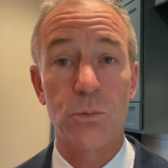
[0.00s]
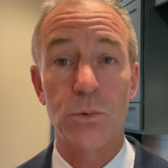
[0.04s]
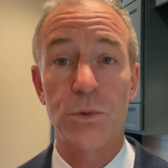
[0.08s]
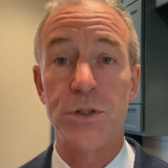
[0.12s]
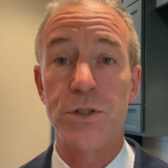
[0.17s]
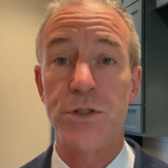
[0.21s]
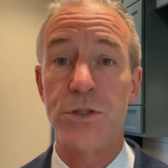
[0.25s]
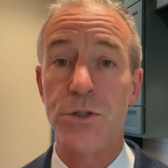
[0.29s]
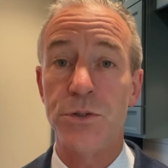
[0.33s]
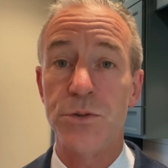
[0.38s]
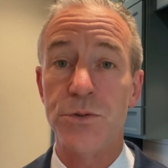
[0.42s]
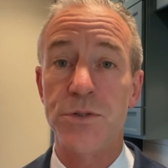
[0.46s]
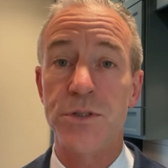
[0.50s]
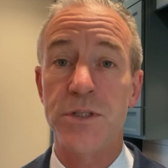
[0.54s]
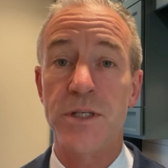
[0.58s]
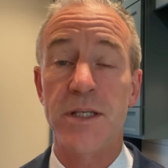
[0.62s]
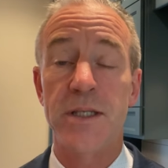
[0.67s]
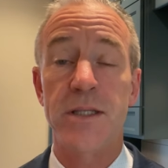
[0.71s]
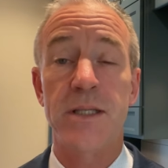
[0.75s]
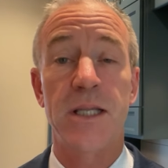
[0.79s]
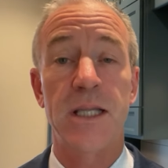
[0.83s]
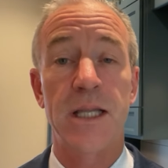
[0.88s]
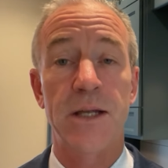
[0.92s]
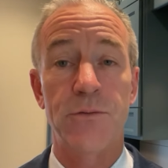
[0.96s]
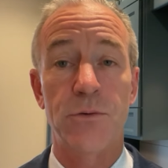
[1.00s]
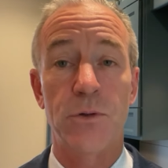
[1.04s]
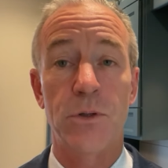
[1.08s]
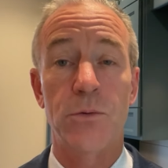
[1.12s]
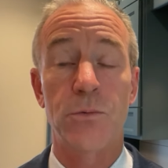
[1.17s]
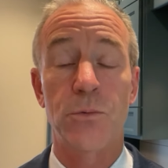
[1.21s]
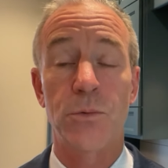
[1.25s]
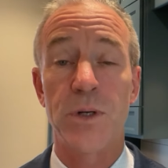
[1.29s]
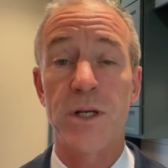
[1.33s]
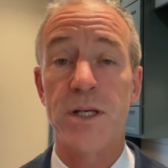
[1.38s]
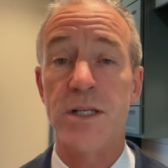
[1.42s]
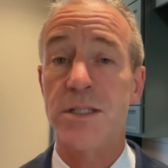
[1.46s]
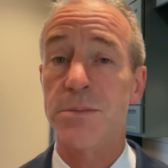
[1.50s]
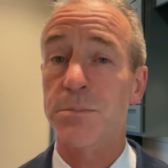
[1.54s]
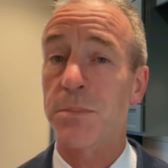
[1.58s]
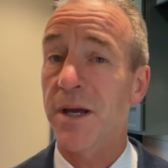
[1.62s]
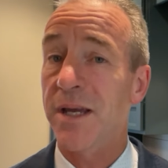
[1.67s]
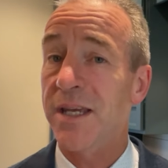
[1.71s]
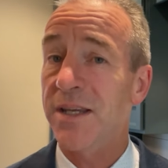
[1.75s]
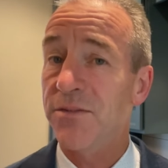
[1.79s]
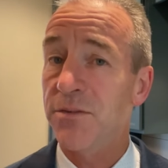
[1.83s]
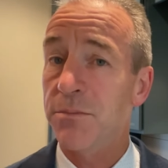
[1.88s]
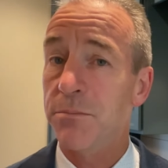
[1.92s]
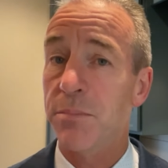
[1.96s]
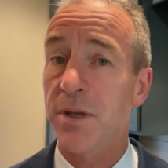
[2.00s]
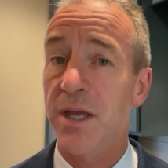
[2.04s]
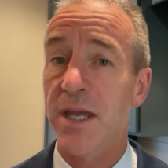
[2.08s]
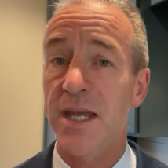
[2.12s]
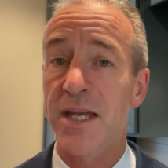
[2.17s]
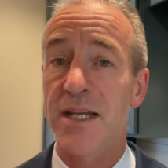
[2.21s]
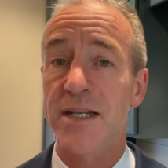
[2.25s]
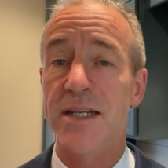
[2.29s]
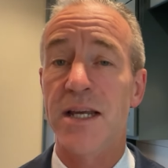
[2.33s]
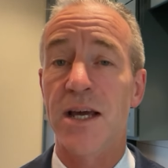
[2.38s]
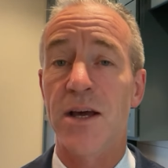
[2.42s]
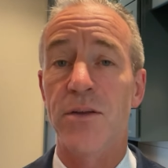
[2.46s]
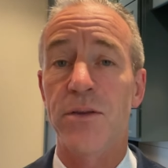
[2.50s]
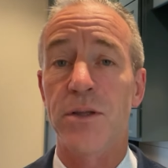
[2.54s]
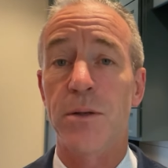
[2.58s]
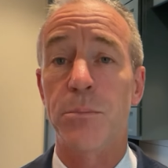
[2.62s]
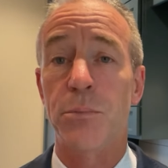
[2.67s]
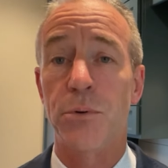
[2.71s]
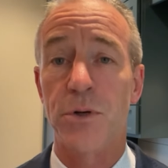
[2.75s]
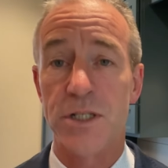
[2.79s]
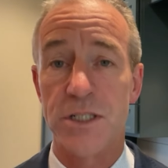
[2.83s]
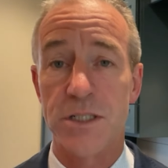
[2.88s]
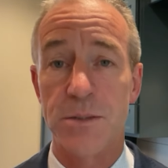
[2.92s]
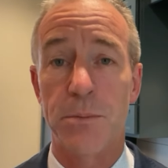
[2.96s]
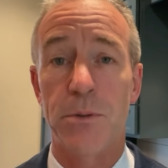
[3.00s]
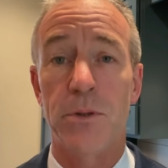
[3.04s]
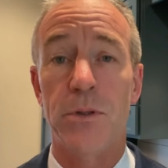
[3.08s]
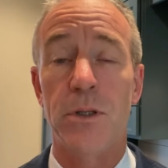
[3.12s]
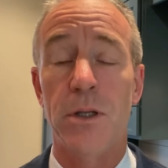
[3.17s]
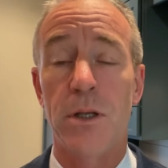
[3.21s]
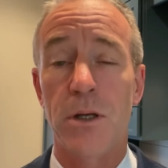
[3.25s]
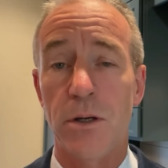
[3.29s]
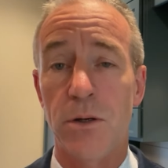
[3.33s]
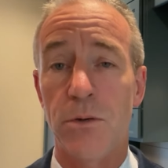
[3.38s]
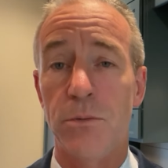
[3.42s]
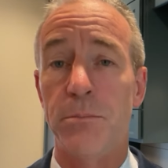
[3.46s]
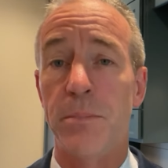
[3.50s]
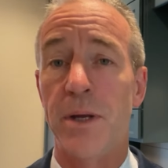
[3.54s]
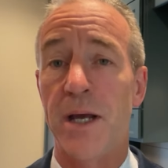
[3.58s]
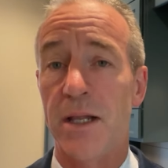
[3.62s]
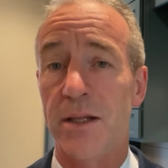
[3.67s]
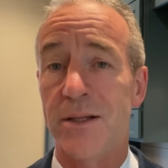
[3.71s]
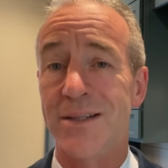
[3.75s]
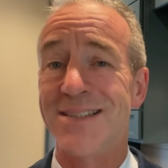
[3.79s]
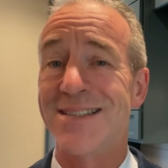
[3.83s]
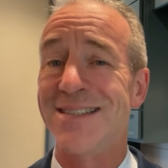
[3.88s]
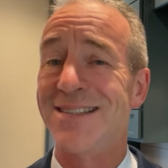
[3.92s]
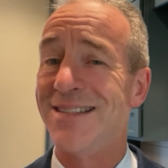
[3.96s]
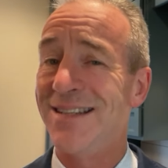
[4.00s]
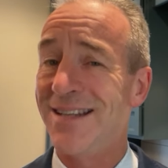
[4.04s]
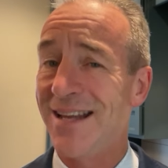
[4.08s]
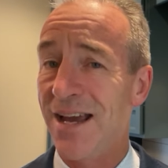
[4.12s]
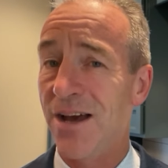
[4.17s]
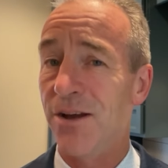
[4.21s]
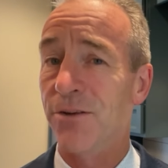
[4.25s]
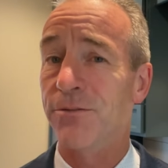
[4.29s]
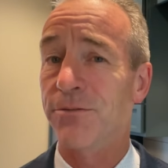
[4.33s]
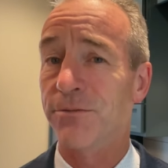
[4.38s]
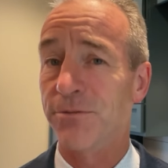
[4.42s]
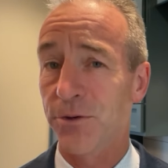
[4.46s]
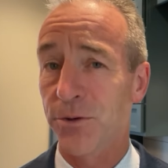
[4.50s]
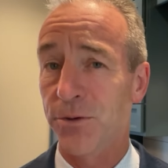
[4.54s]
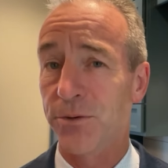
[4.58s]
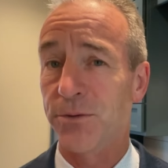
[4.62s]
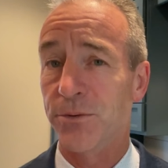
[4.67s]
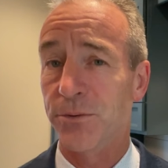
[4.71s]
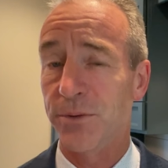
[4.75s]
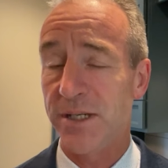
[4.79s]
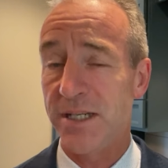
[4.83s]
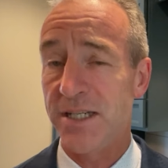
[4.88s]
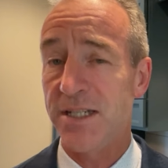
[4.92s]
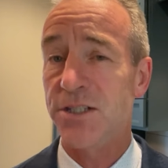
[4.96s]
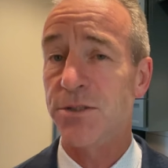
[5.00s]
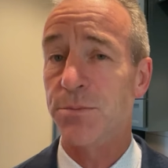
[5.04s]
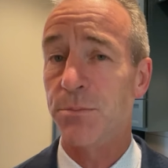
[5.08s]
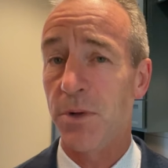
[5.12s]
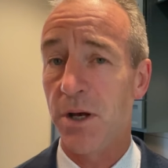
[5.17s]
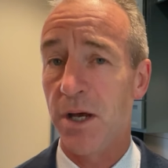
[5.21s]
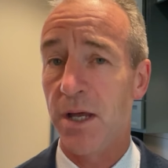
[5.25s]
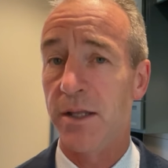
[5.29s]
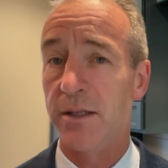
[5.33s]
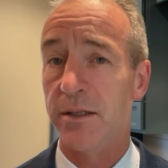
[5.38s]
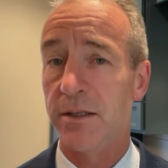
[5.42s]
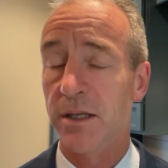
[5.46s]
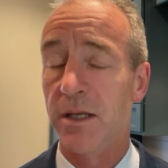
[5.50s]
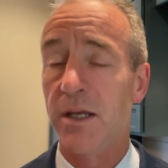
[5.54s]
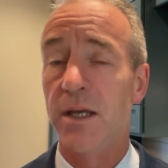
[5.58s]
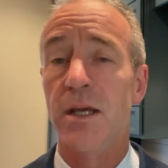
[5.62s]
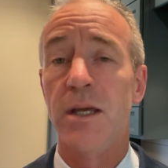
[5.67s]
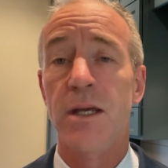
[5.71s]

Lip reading: reducing the level of risk by even paying down the principal loan balance down further each month.